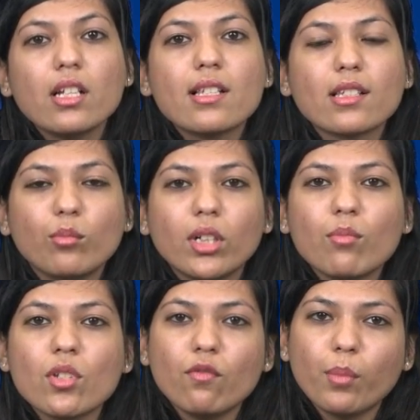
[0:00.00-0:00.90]

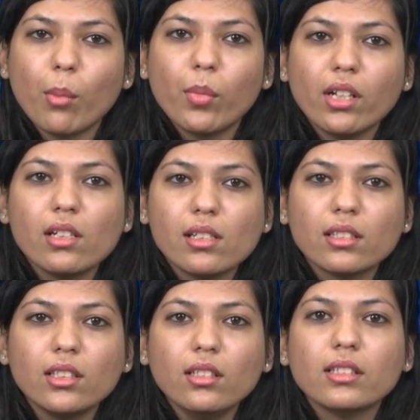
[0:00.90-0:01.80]
Symptoms of peptic
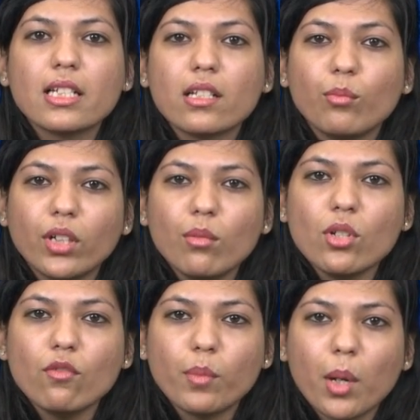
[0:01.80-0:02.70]
ulcer: the
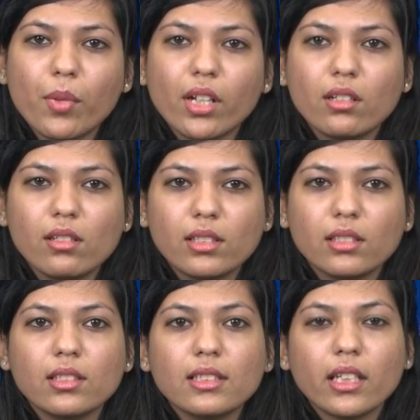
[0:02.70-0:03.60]
symptoms of peptic
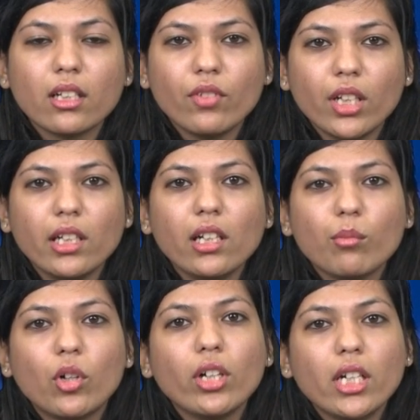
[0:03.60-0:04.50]
ulcers can vary
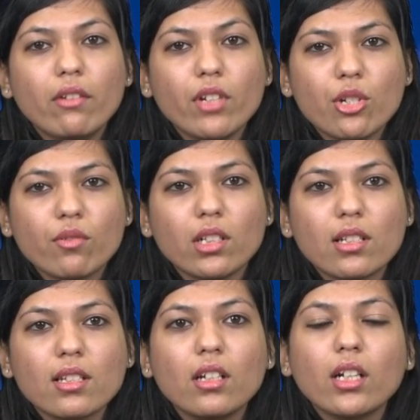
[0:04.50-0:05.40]
among
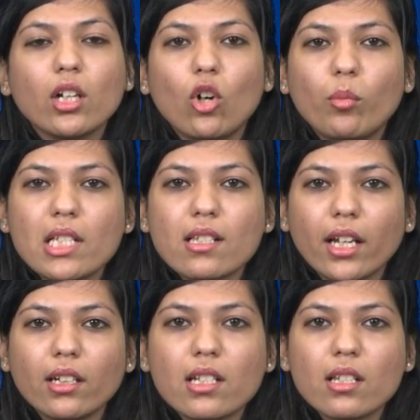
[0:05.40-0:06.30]
individuals. Common
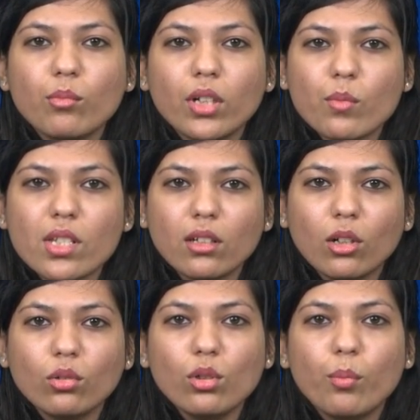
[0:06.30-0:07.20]
signs and symptoms
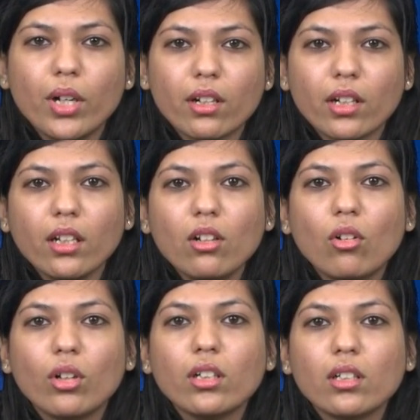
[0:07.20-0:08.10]
include burning
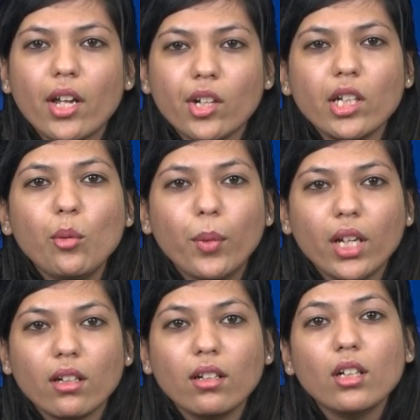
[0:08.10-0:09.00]
or gaining
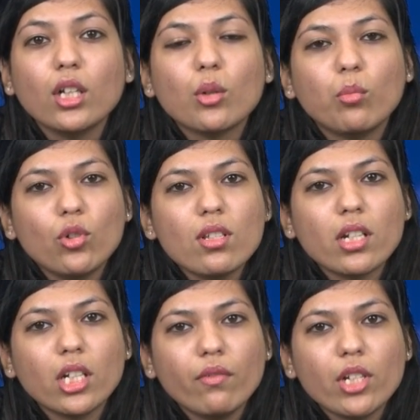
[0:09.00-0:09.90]
pain. Most
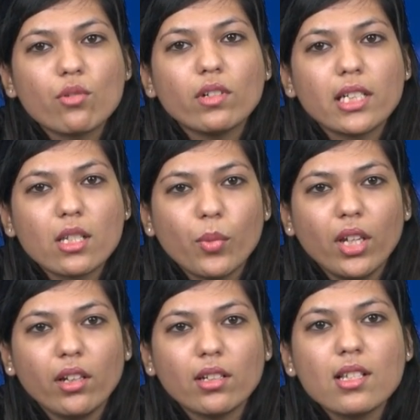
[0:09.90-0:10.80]
individuals
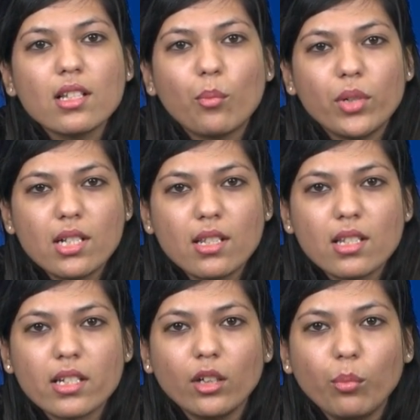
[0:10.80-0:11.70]
experience a
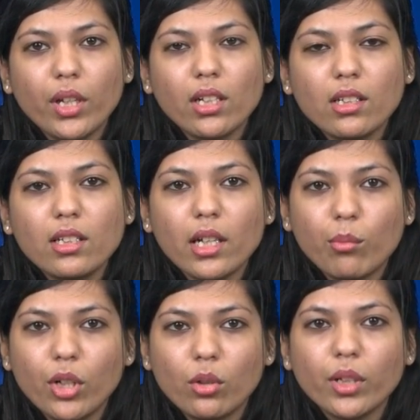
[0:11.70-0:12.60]
persistent pain in the
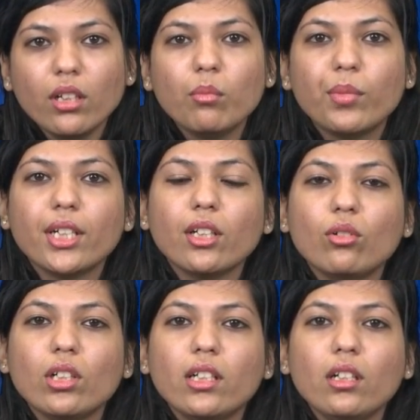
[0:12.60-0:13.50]
abdomen,
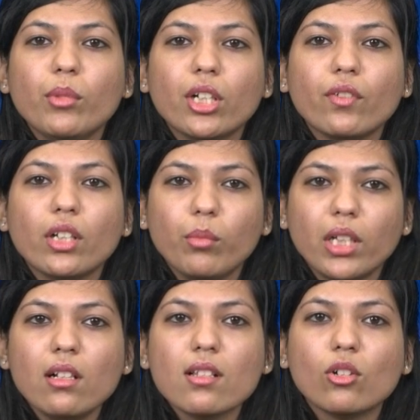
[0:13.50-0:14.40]
particularly between
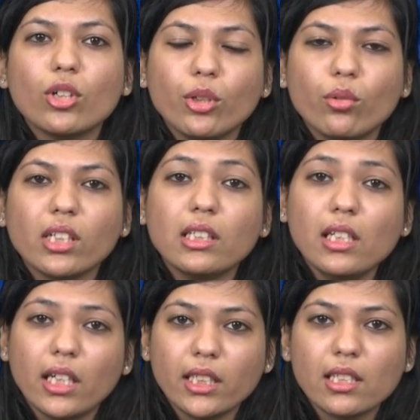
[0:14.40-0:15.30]
meals or during the
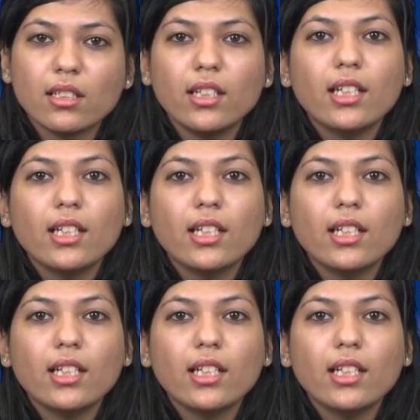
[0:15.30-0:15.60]
night.